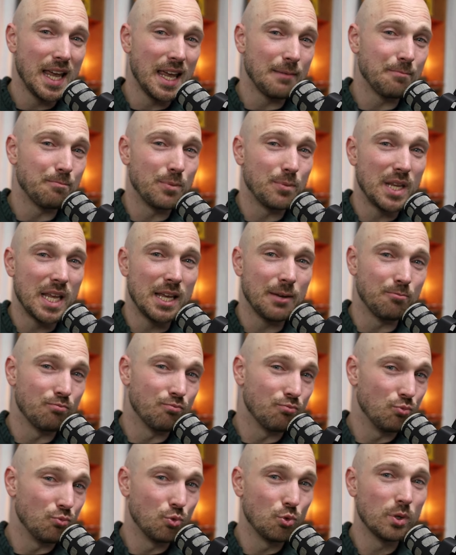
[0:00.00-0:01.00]
it, it
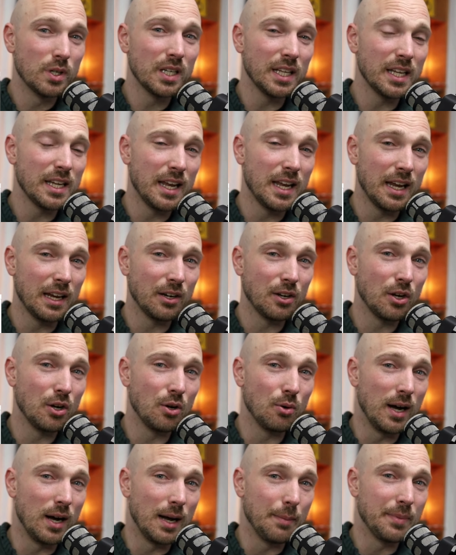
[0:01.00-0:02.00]
really can
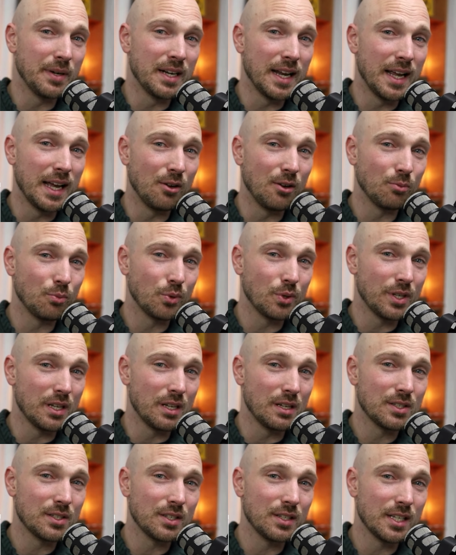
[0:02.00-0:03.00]
go up and down pretty
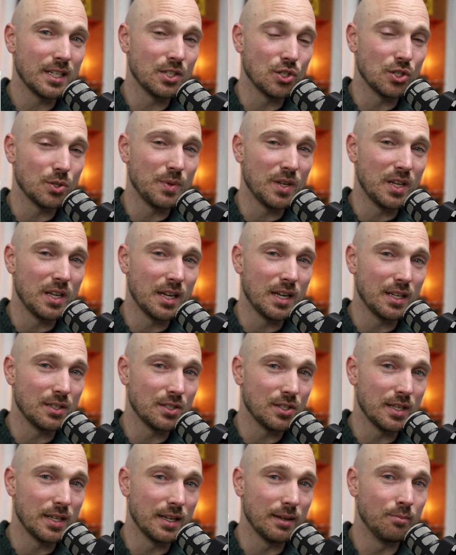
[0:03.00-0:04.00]
easily, just
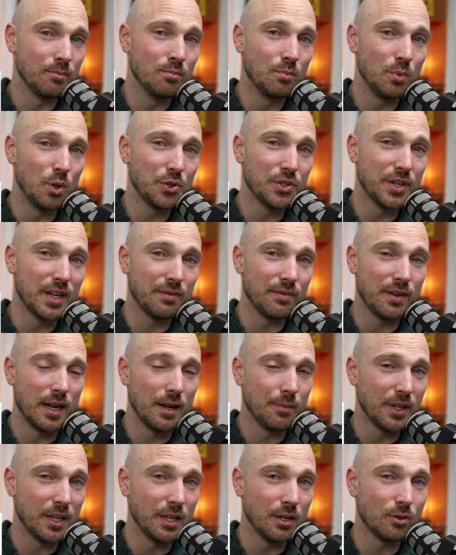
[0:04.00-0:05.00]
because the
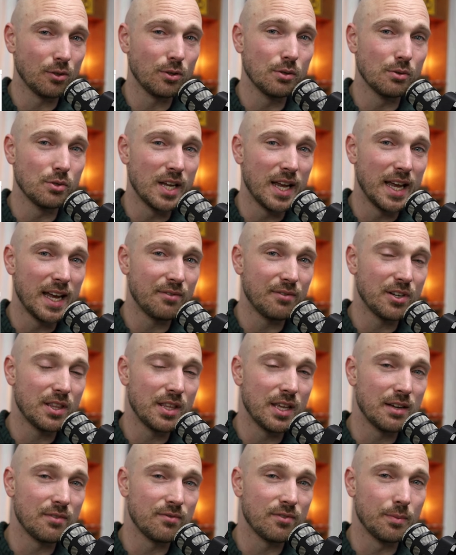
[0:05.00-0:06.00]
multifamily includes
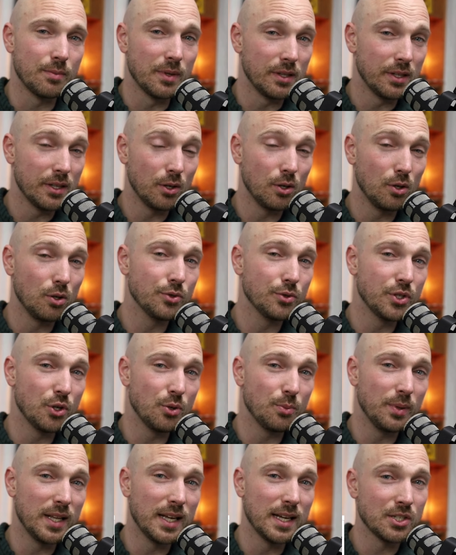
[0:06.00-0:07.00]
everything from the little old
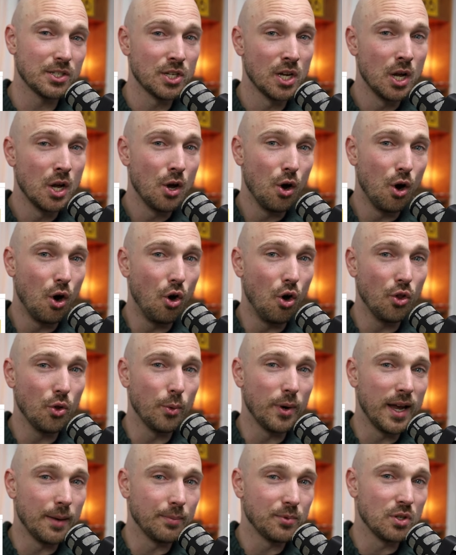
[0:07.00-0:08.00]
duplex all the
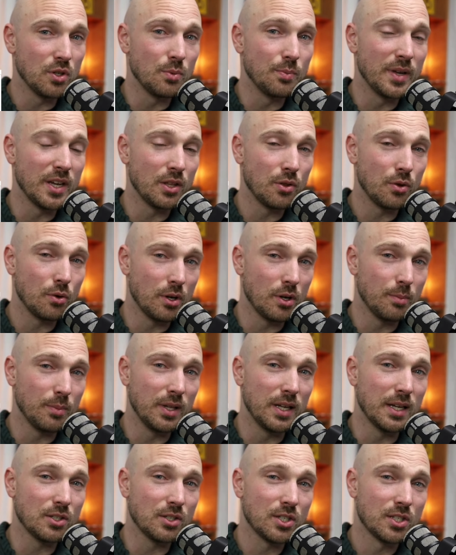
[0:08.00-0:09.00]
way up to the big
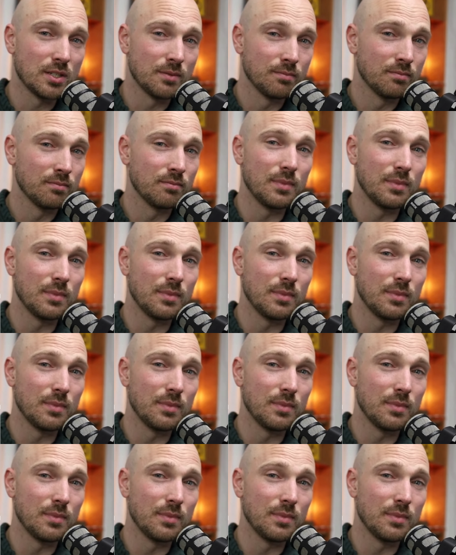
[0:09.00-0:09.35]
thirty-plex.